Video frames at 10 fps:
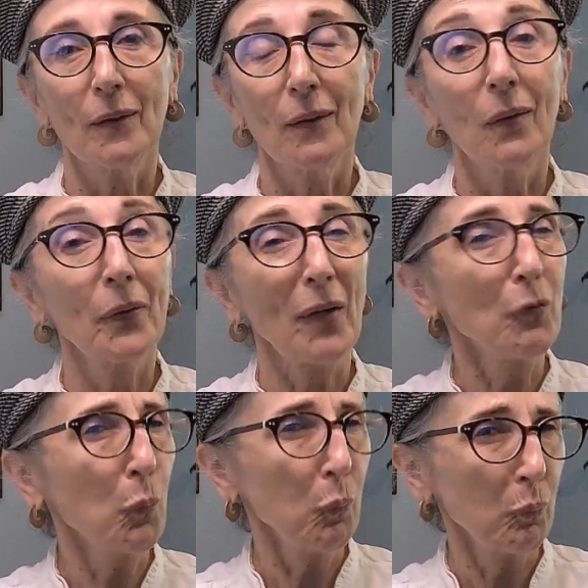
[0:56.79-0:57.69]
or
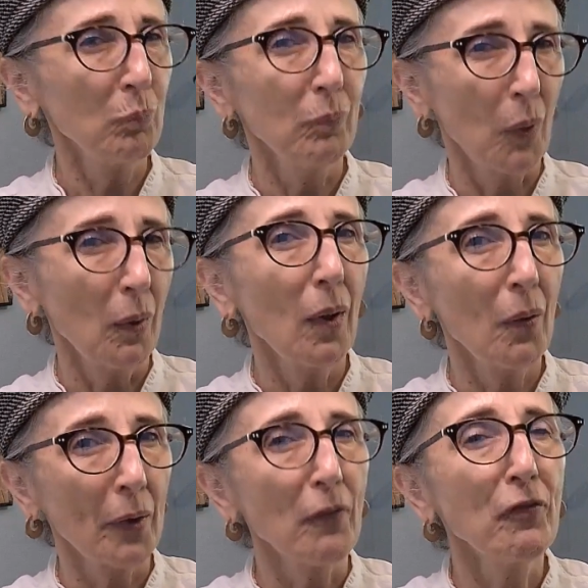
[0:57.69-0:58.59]

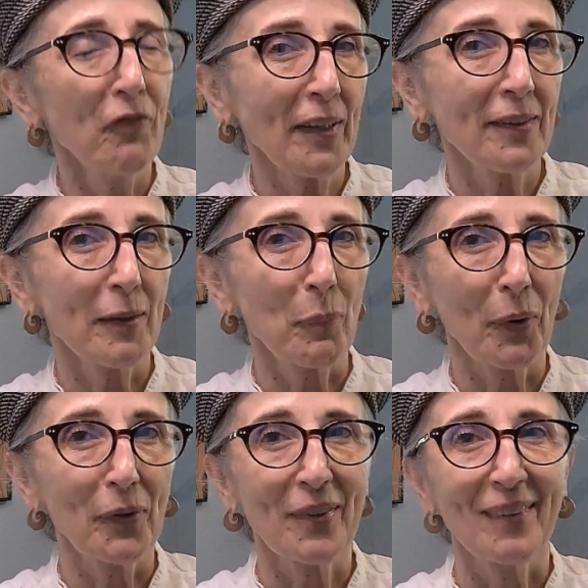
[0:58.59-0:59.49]
a fussy person.